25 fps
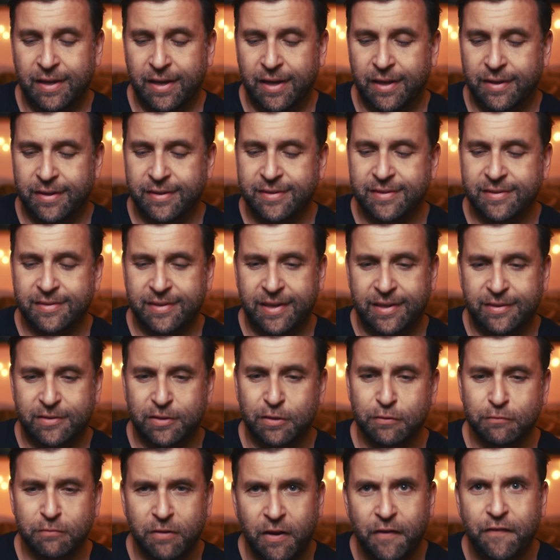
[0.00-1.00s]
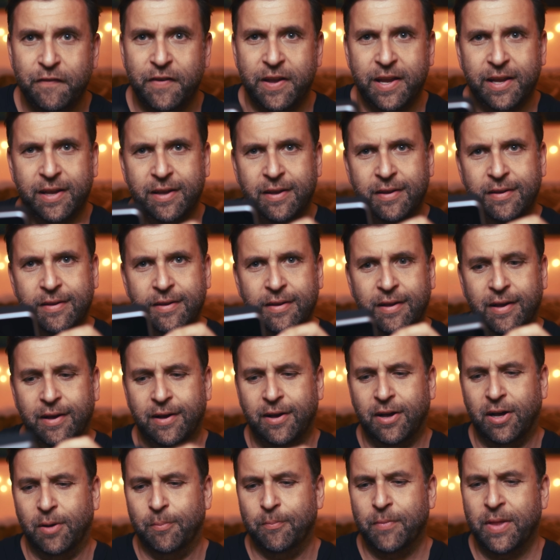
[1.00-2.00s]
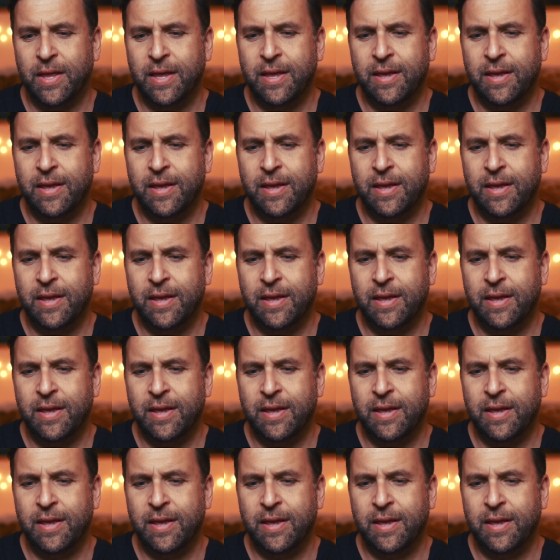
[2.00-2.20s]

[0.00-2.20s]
And this is a terrific arm.